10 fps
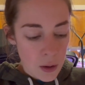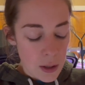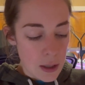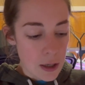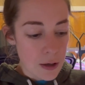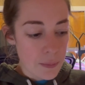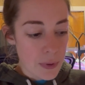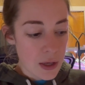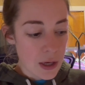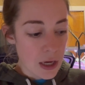
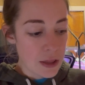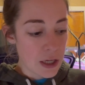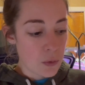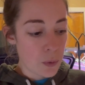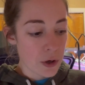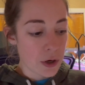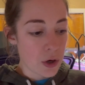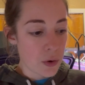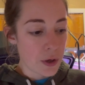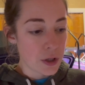And then we're
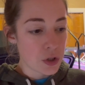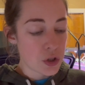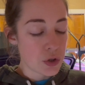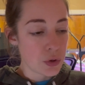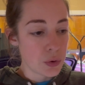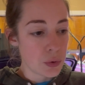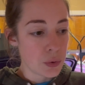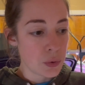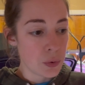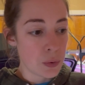going
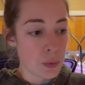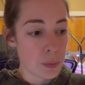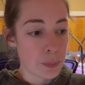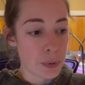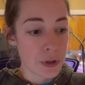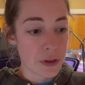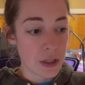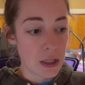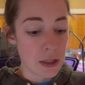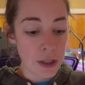to put
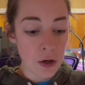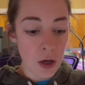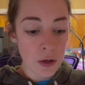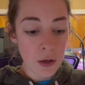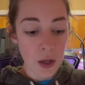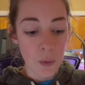the lid on,